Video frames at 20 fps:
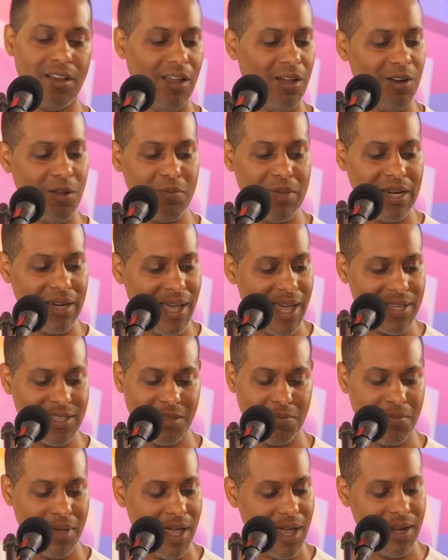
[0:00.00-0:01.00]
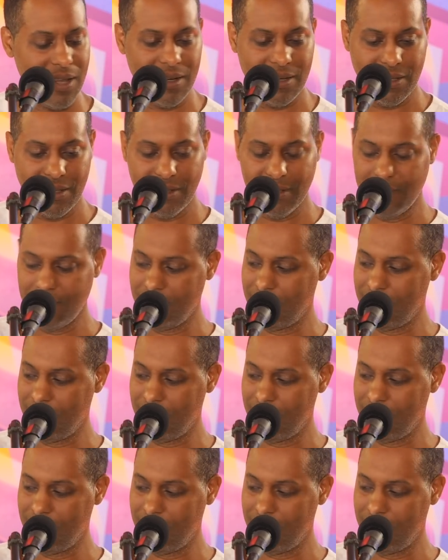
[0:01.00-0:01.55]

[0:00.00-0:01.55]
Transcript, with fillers: You know, don't be nice about it.